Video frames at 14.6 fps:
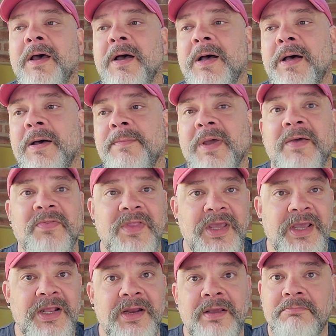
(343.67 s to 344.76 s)
And
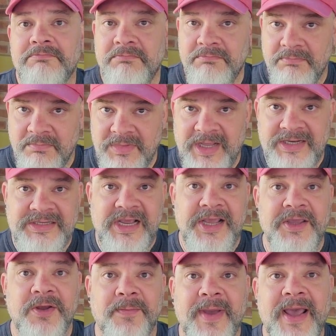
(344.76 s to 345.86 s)
then they
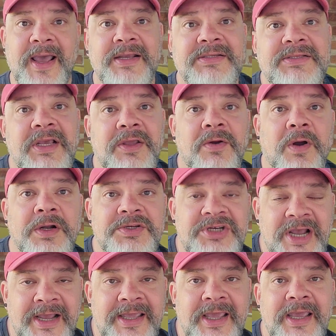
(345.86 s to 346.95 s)
take your bags that you are
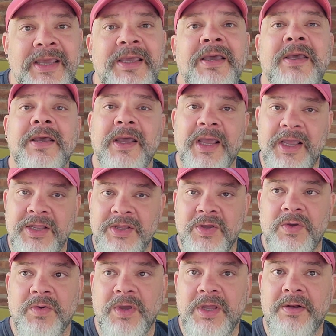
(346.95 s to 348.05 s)
checking, and
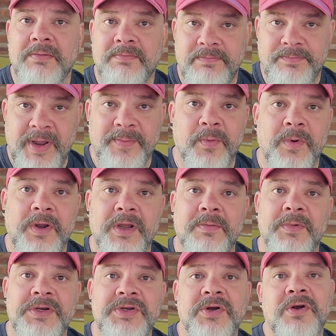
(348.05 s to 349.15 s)
you get paperwork in
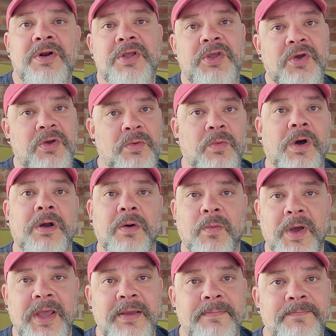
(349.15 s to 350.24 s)
return, and you can walk
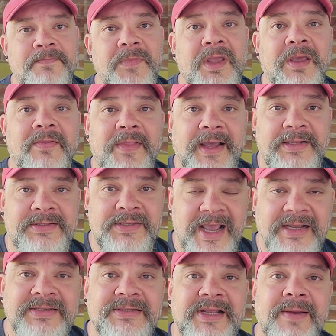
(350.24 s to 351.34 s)
away. And that
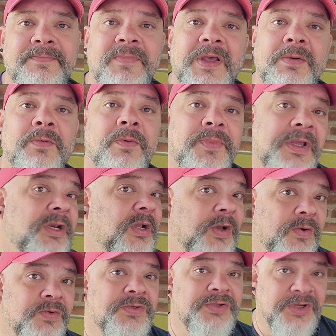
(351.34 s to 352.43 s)
next step then would be to go
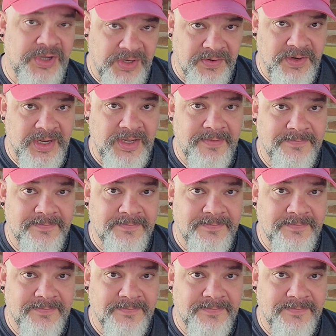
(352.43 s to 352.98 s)
to security.